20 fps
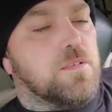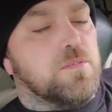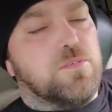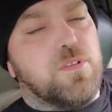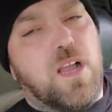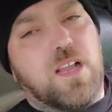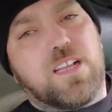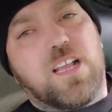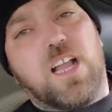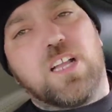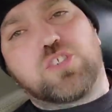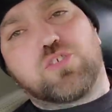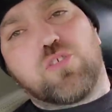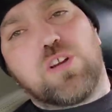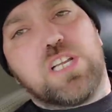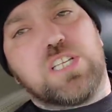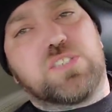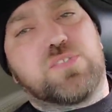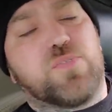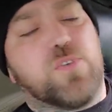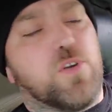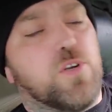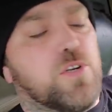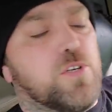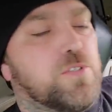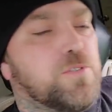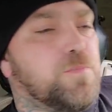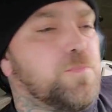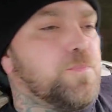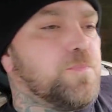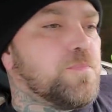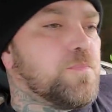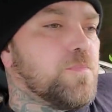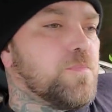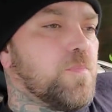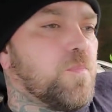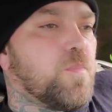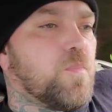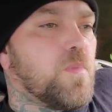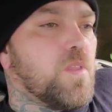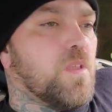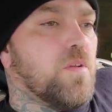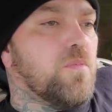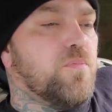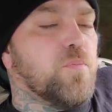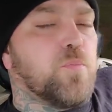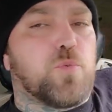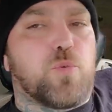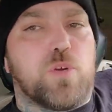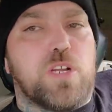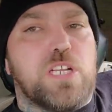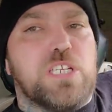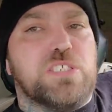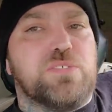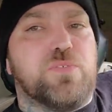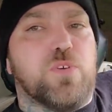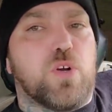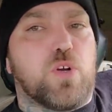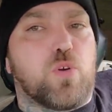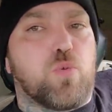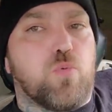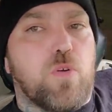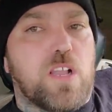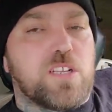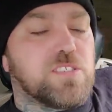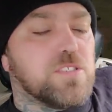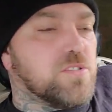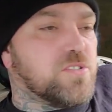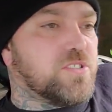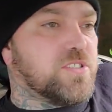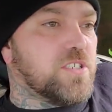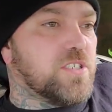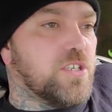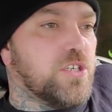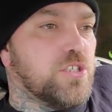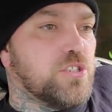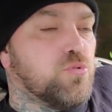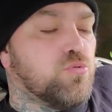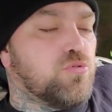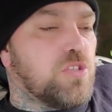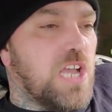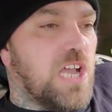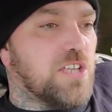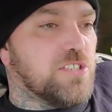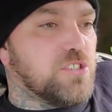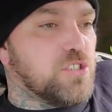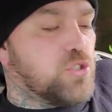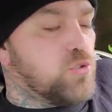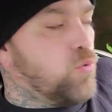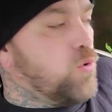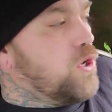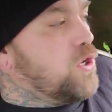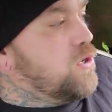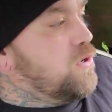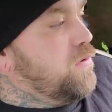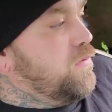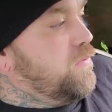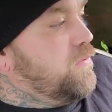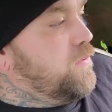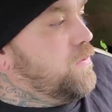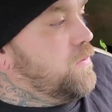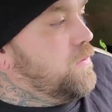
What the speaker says: Now, I got transferred from Greensville Correctional Center in 2012.